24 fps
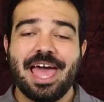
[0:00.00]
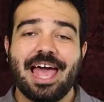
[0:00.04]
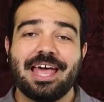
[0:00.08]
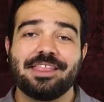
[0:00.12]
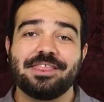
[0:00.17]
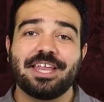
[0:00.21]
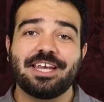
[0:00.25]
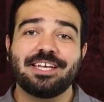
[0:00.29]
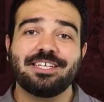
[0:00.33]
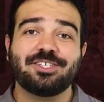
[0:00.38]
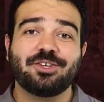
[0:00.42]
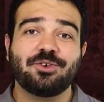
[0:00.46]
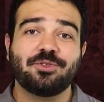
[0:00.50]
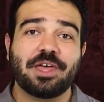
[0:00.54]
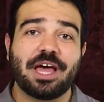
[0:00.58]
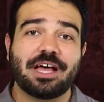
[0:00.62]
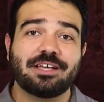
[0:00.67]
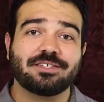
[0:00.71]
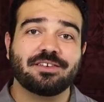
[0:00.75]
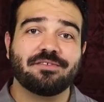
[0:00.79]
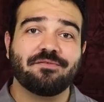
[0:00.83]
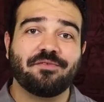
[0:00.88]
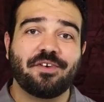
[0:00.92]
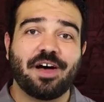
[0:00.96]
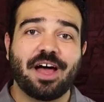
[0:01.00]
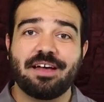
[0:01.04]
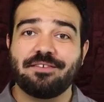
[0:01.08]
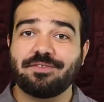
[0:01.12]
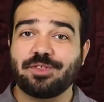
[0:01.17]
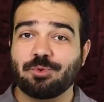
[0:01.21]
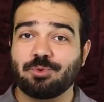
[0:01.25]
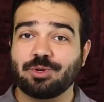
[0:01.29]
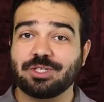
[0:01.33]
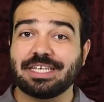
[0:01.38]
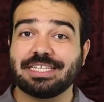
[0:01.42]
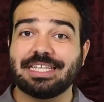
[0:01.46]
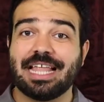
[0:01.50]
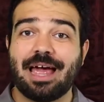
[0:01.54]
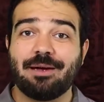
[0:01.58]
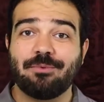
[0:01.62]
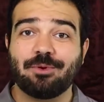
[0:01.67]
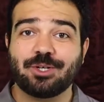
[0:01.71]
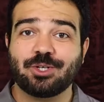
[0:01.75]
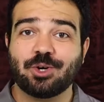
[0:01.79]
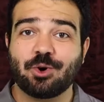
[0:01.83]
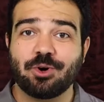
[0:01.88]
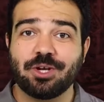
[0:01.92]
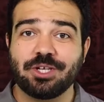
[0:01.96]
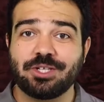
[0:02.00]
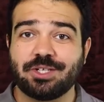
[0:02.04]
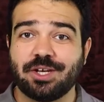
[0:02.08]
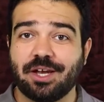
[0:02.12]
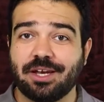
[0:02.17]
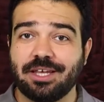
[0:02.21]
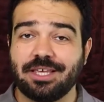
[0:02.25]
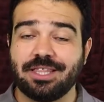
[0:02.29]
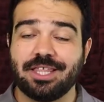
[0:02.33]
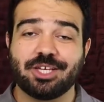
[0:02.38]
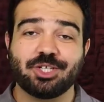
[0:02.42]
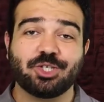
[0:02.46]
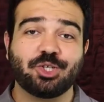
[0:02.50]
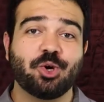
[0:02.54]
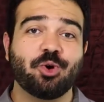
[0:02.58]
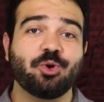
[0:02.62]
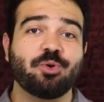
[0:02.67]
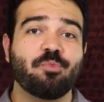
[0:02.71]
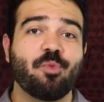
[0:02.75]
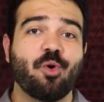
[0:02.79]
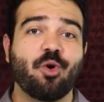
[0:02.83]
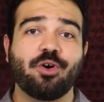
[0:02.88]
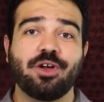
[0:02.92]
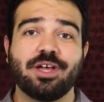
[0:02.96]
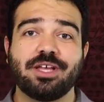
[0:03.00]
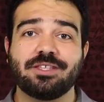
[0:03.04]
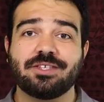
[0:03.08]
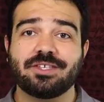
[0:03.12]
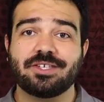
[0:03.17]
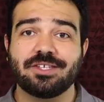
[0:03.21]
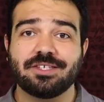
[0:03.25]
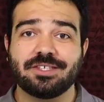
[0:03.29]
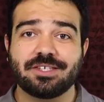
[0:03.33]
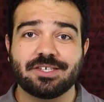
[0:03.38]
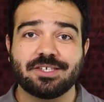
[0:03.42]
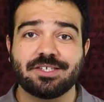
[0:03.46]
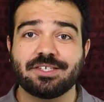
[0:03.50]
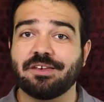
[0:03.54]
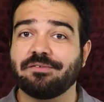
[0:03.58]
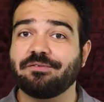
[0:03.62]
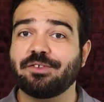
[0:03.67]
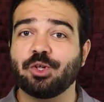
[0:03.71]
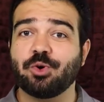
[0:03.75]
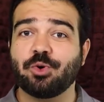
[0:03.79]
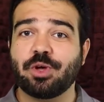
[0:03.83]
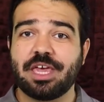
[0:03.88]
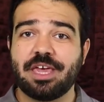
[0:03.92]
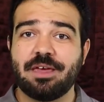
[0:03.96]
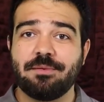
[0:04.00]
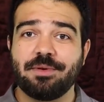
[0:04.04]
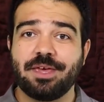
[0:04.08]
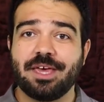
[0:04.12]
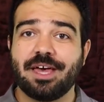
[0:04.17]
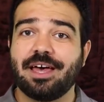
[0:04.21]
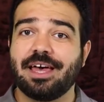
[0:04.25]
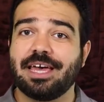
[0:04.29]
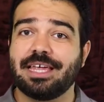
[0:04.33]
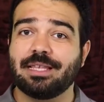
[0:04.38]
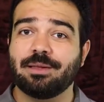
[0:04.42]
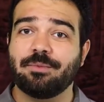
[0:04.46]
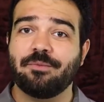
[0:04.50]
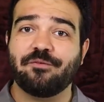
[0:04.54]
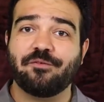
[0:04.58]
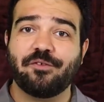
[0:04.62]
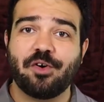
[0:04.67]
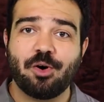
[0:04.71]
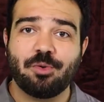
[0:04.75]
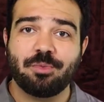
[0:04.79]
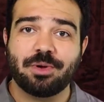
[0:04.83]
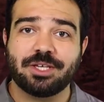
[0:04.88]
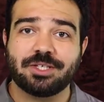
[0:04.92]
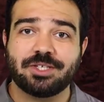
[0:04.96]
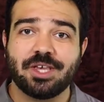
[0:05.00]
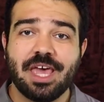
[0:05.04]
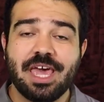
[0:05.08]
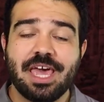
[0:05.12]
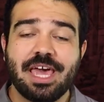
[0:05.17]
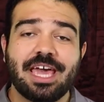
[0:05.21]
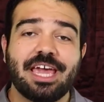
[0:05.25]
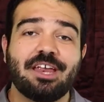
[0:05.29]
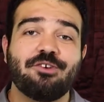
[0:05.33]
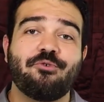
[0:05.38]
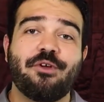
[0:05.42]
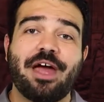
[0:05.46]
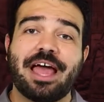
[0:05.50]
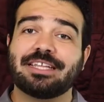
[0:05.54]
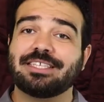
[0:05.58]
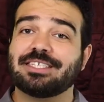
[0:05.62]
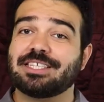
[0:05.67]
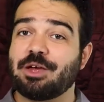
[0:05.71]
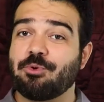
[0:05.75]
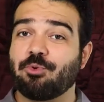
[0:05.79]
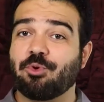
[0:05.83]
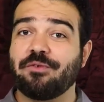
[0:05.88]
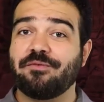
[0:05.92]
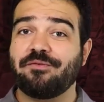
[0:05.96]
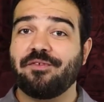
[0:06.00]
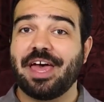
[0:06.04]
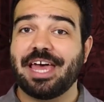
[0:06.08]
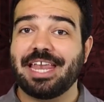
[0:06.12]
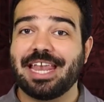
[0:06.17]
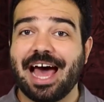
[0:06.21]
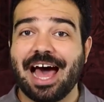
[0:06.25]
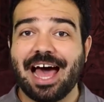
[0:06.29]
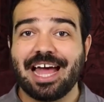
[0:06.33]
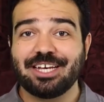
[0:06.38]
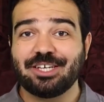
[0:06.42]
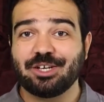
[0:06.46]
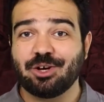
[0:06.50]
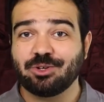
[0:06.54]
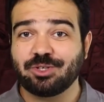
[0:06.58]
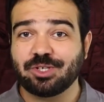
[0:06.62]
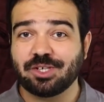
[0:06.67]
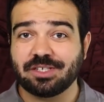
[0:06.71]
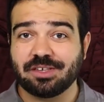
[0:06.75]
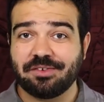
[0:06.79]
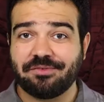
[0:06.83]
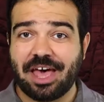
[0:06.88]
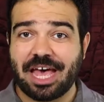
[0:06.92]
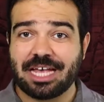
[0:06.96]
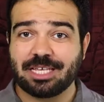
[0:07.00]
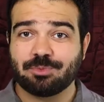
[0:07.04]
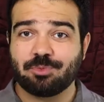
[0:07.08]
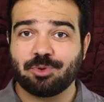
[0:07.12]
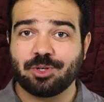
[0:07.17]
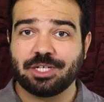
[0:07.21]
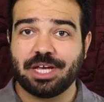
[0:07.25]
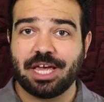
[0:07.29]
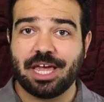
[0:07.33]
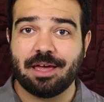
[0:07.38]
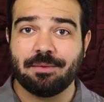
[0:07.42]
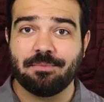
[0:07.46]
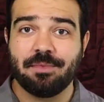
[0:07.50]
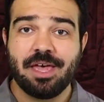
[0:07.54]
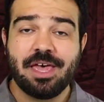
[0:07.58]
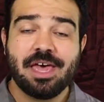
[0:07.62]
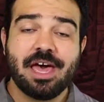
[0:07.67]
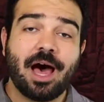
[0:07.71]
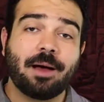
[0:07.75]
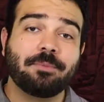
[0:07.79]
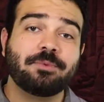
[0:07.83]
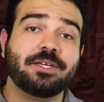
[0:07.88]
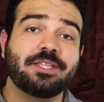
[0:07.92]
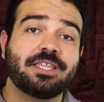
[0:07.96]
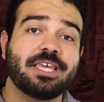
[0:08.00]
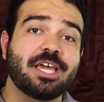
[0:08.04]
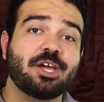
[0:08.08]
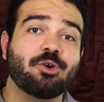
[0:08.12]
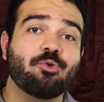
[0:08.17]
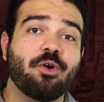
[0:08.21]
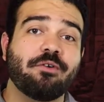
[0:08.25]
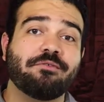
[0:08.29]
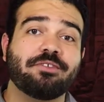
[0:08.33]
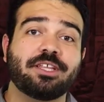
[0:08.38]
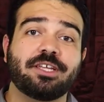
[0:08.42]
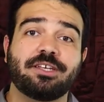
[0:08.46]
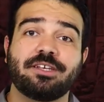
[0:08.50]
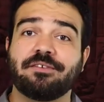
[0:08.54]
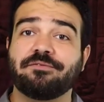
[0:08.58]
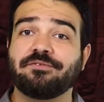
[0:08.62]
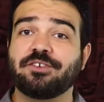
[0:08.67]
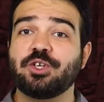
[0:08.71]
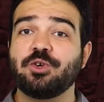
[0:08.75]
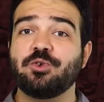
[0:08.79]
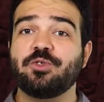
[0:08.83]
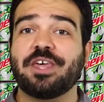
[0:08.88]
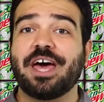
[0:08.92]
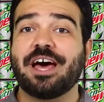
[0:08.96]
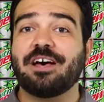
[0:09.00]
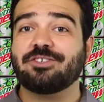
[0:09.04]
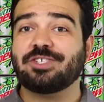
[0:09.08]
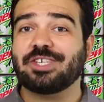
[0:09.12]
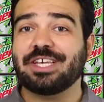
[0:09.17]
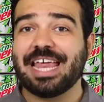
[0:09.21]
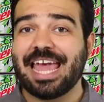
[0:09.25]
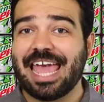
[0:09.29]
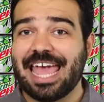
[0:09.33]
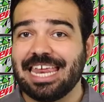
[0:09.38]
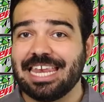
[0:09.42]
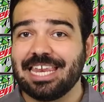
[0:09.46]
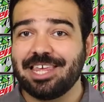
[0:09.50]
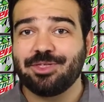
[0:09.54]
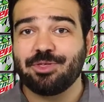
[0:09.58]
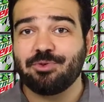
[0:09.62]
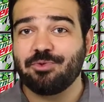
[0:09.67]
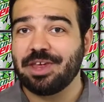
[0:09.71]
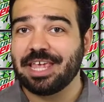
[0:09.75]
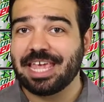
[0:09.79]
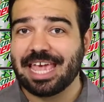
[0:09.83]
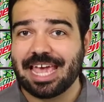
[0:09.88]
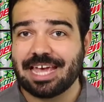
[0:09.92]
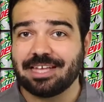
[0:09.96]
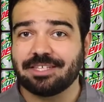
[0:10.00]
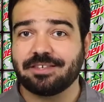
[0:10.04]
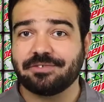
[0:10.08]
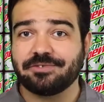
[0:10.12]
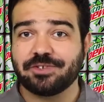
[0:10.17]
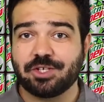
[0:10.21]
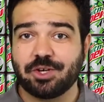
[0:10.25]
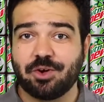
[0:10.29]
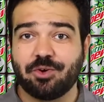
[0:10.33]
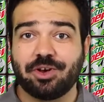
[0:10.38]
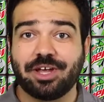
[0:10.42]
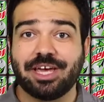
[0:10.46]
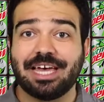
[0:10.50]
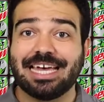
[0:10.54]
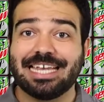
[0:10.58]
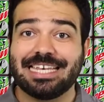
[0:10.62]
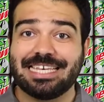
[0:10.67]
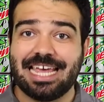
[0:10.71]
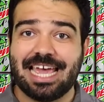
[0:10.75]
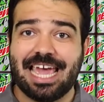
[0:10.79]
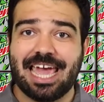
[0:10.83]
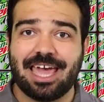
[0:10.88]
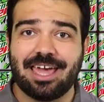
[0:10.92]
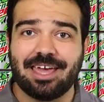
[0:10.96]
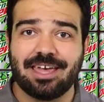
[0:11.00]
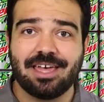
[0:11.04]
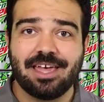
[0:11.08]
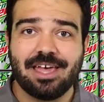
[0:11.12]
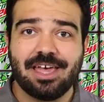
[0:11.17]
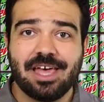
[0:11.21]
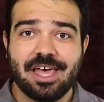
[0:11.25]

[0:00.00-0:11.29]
And then in 2005, there was a laboratory study that showed more instances of leukemia and lymphomas in rats that were fed high doses of aspartame, up to the equivalent of 2,083 cans of soda a day.